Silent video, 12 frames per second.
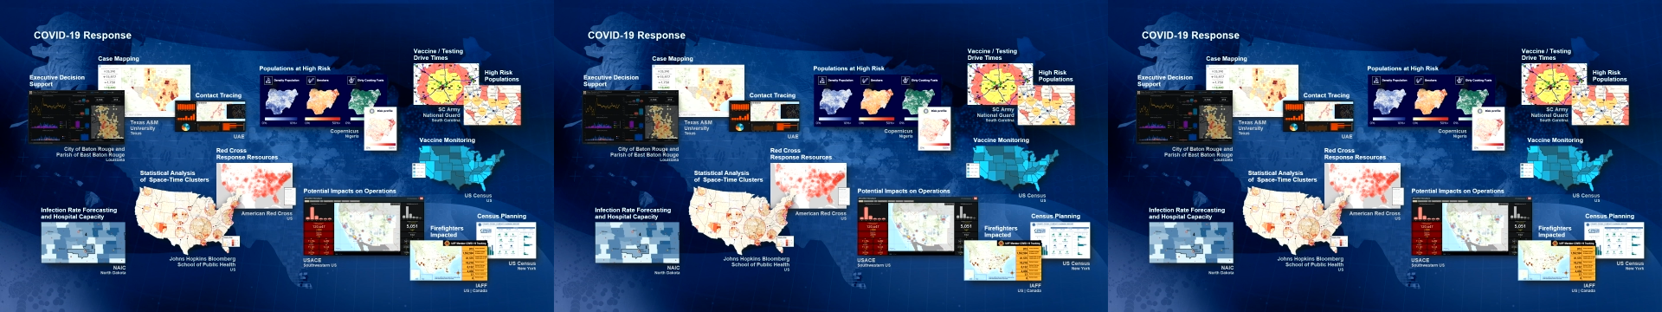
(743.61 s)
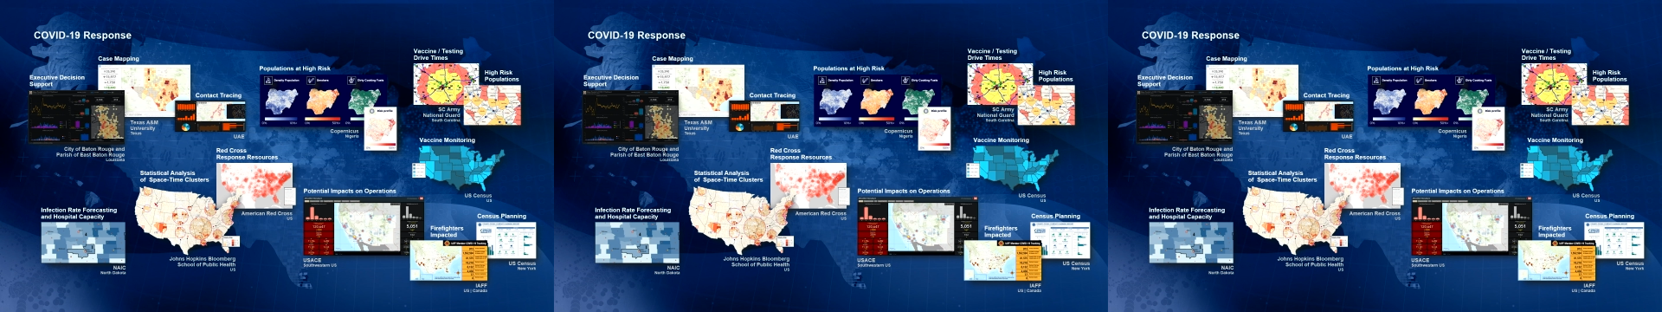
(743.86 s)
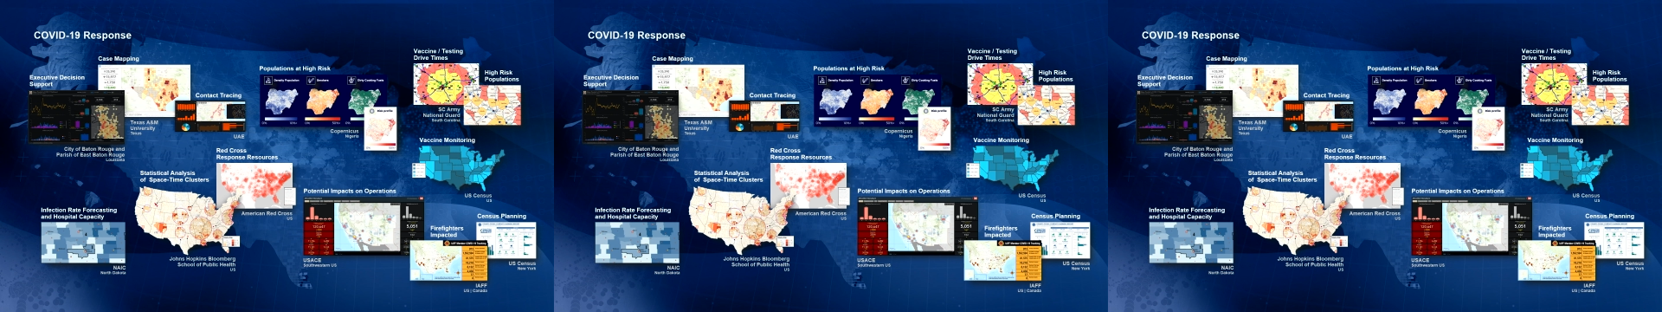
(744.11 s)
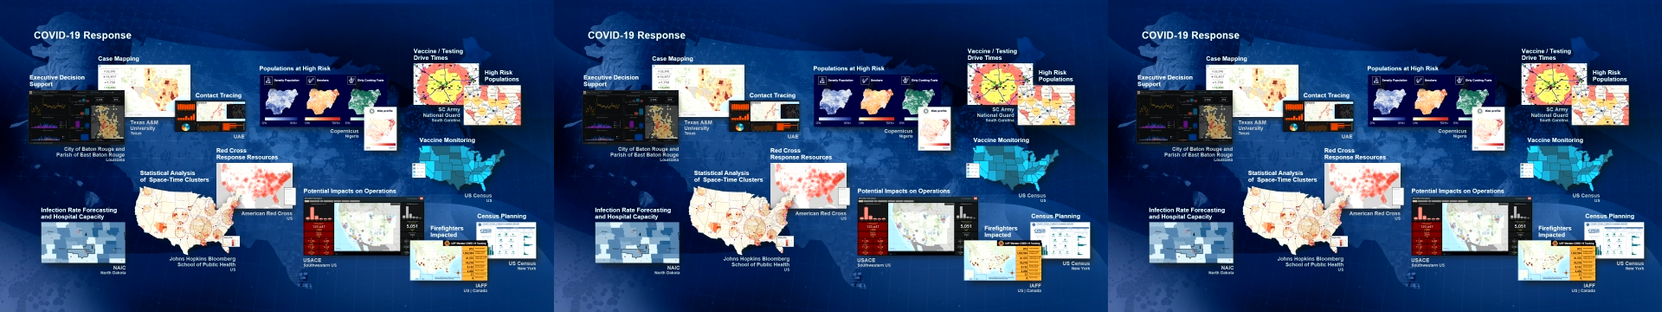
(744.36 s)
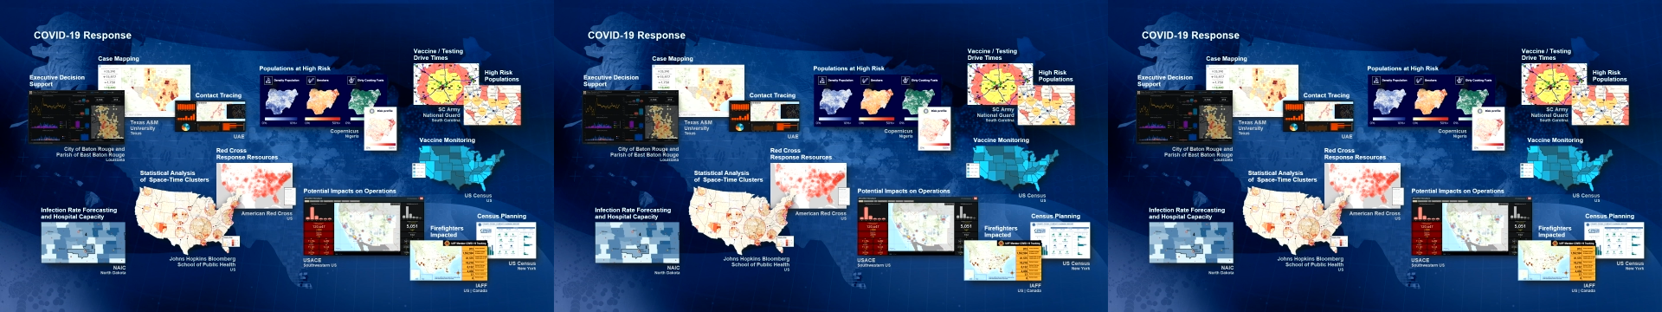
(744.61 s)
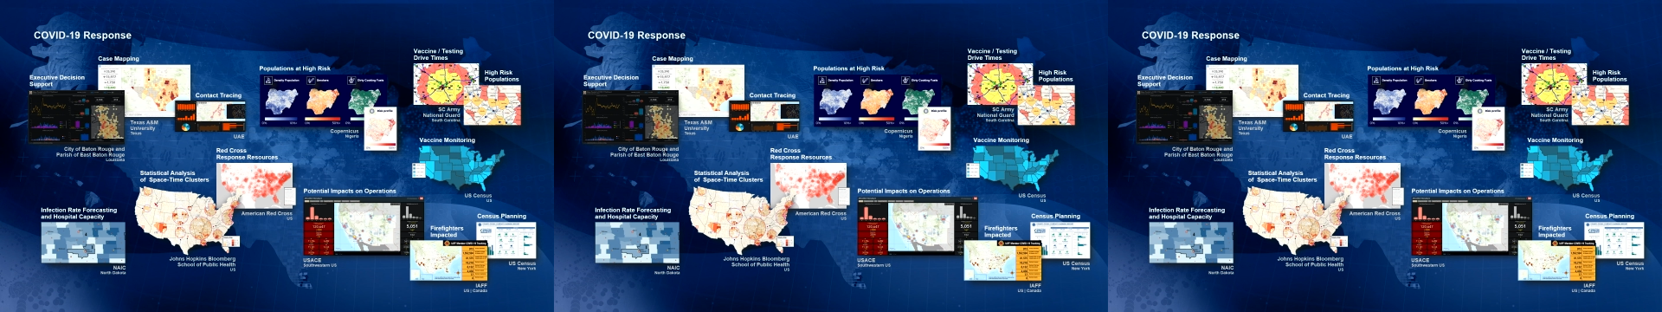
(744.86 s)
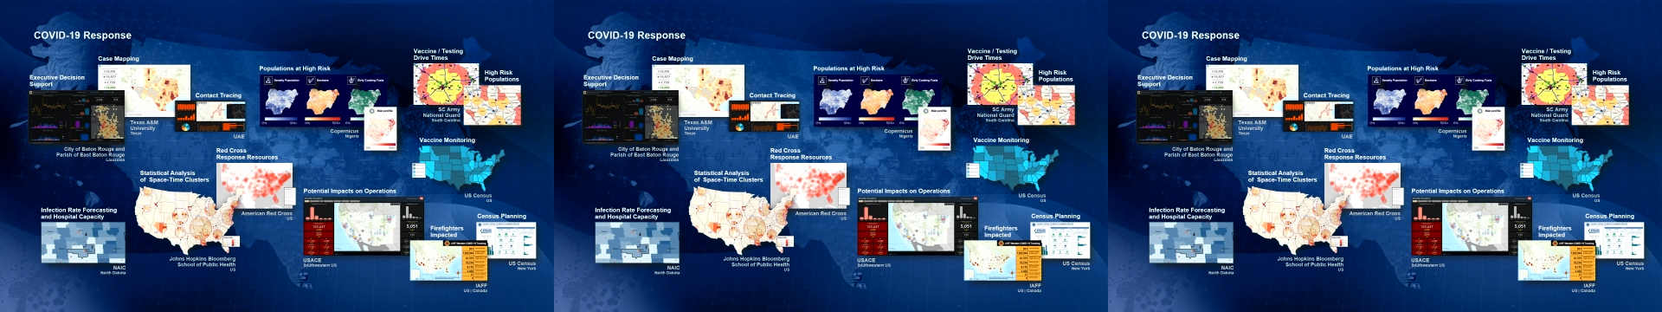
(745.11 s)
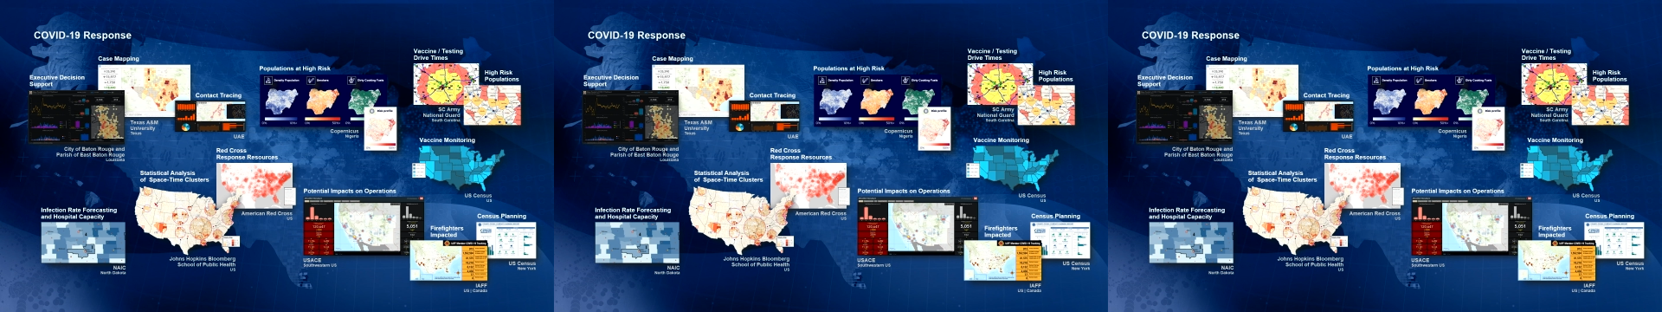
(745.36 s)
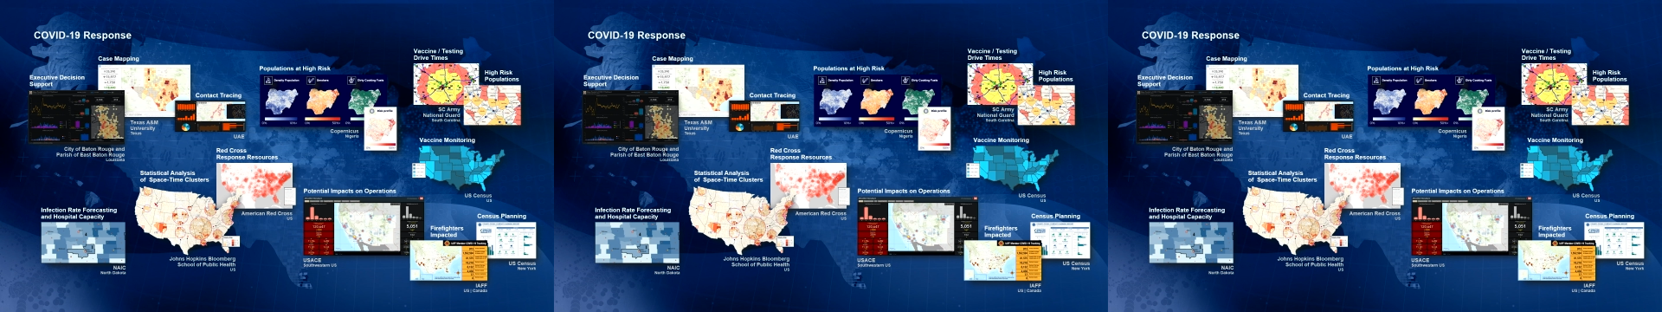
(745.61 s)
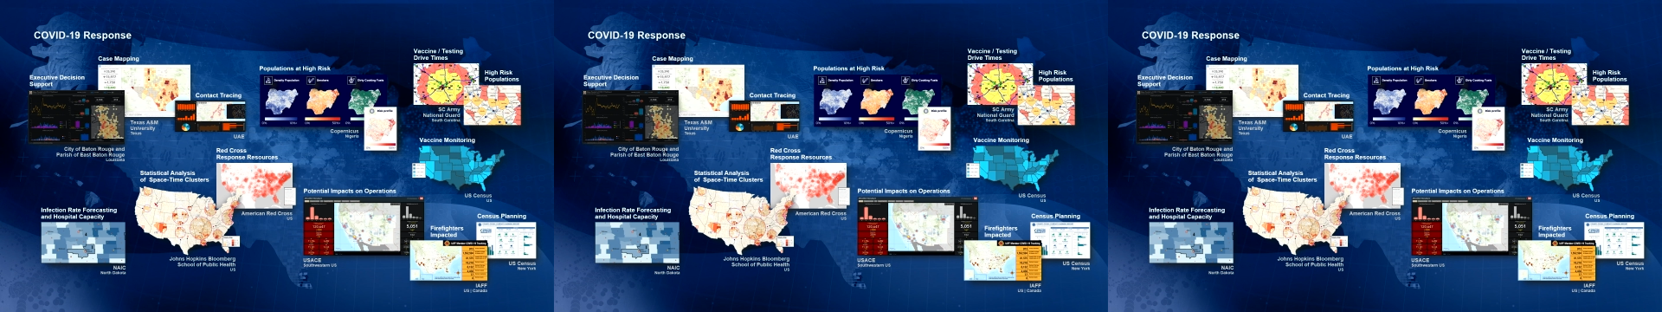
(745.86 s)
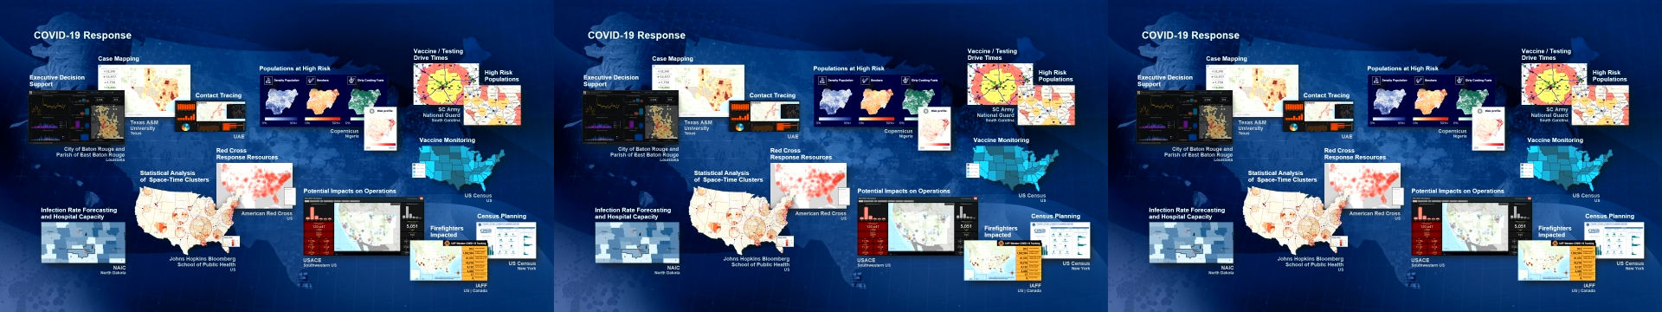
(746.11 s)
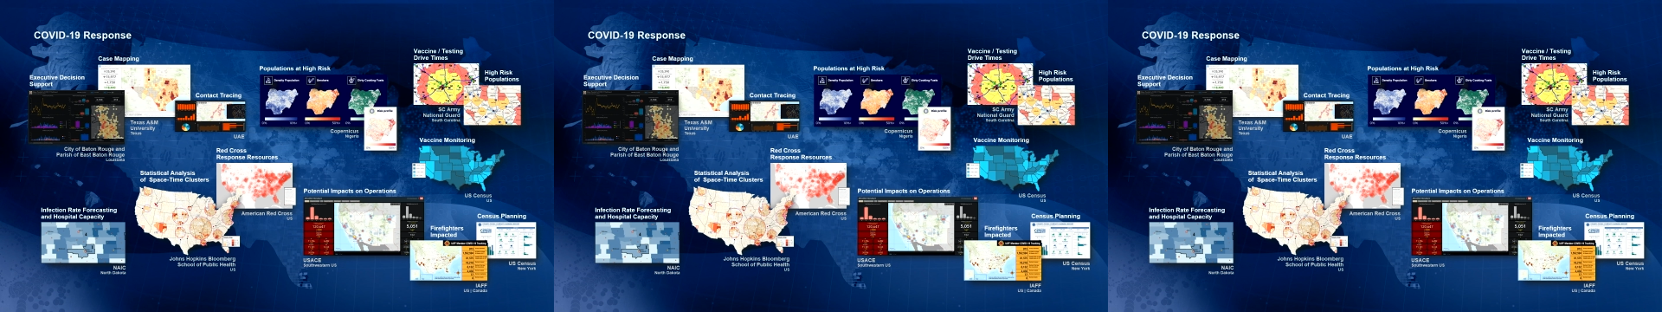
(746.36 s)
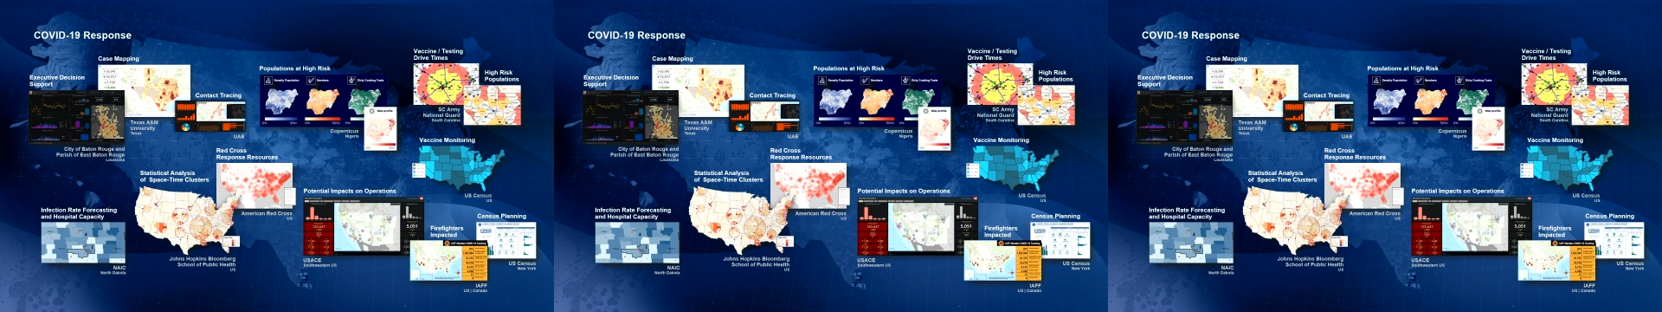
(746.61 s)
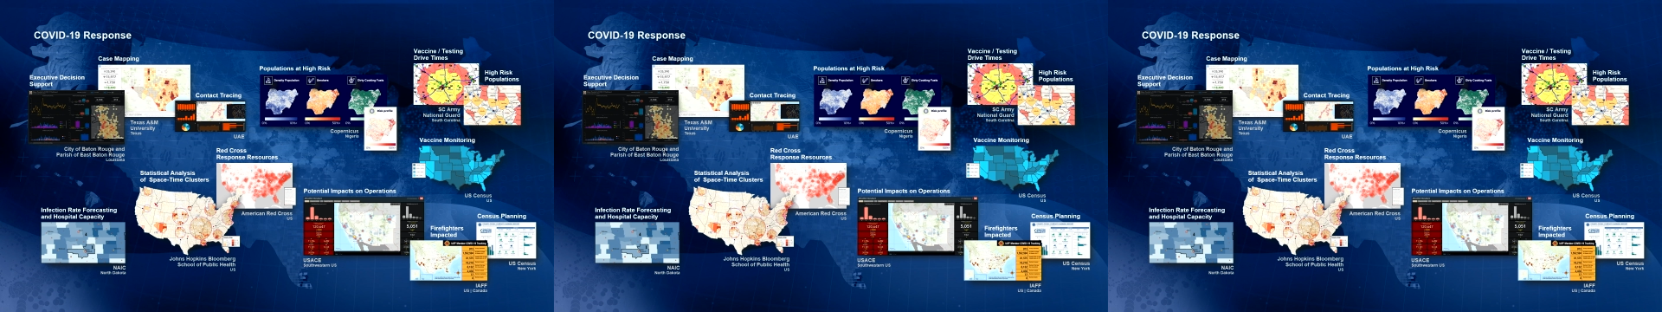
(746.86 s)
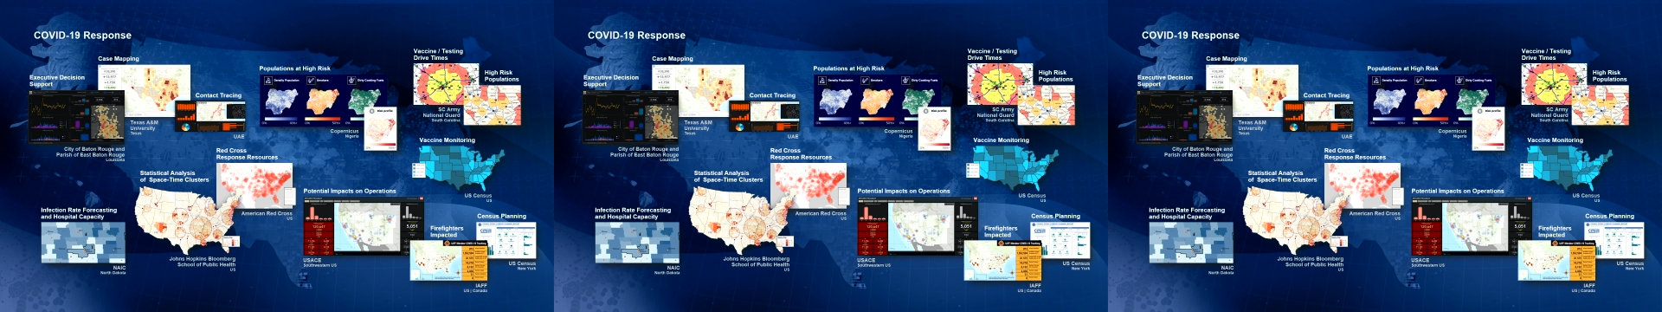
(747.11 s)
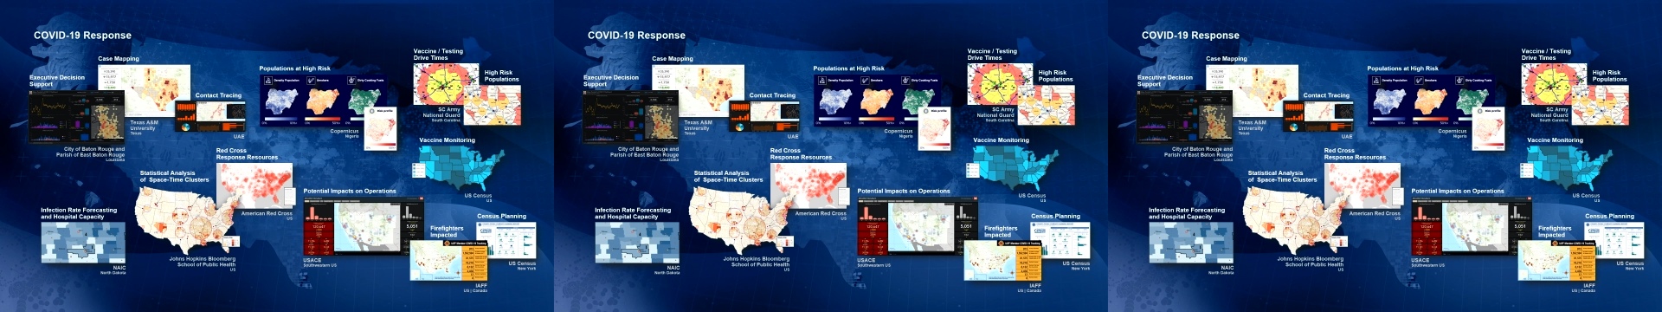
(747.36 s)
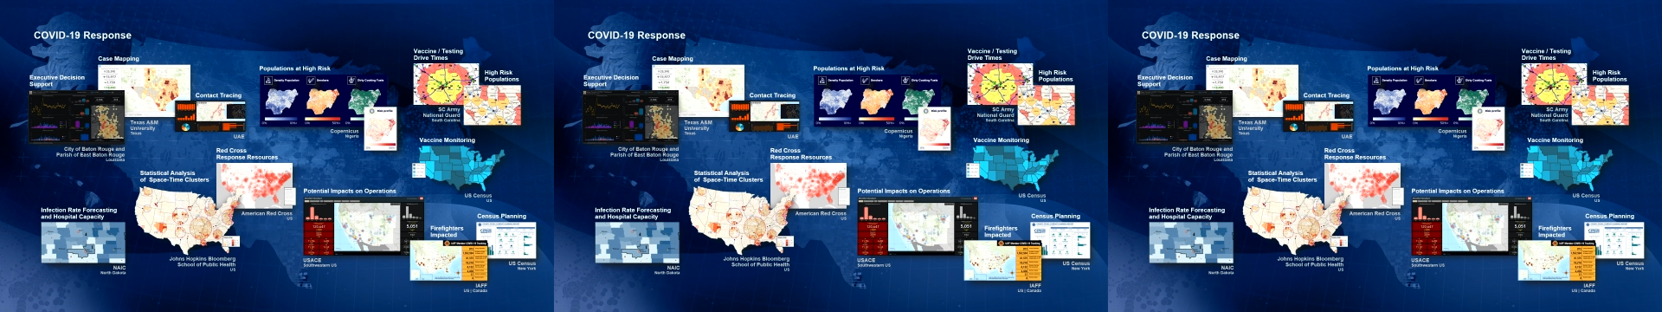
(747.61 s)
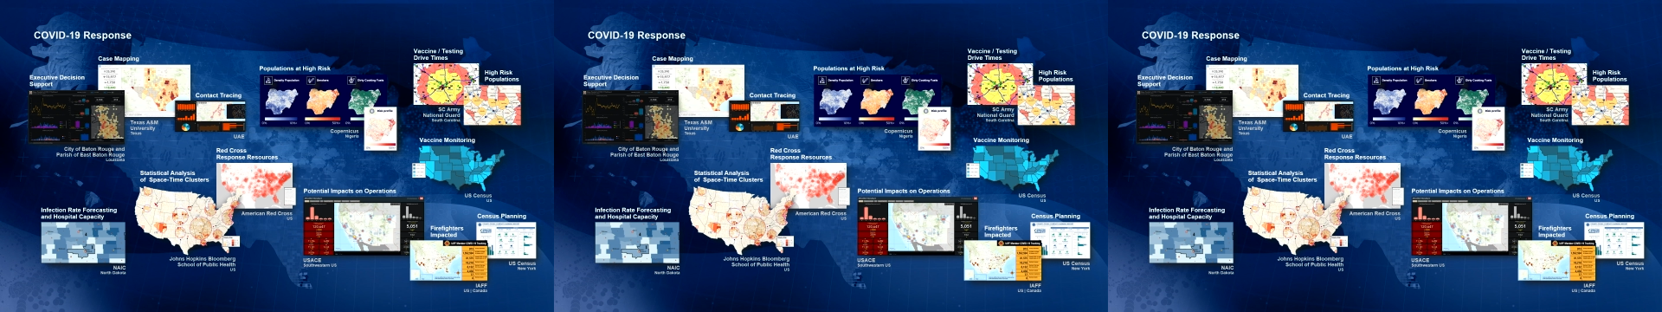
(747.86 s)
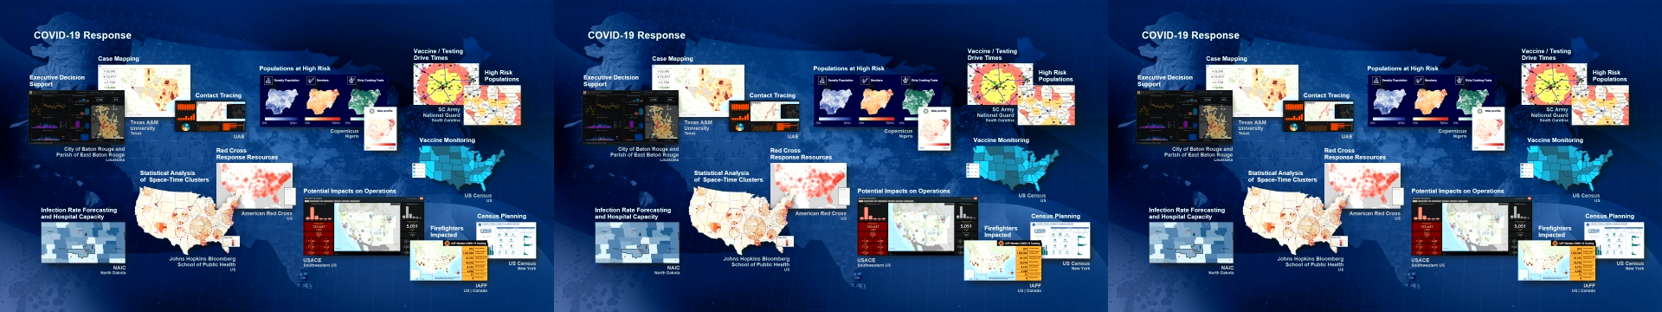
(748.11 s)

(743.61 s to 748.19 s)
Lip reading: (no speaker visible)